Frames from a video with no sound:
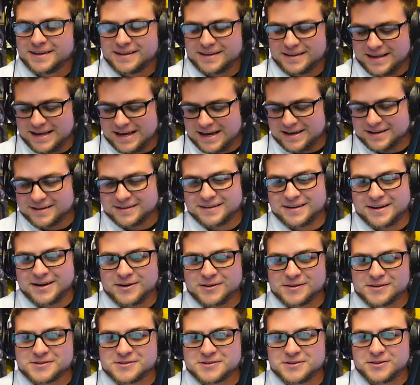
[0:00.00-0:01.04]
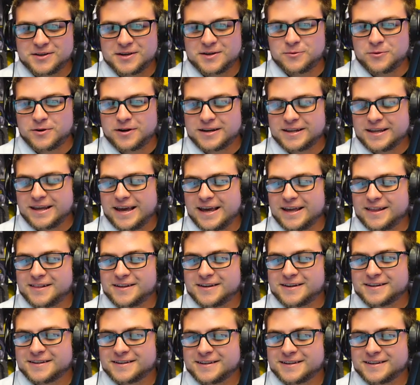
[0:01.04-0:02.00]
Yeah, no, there's only one Kayla.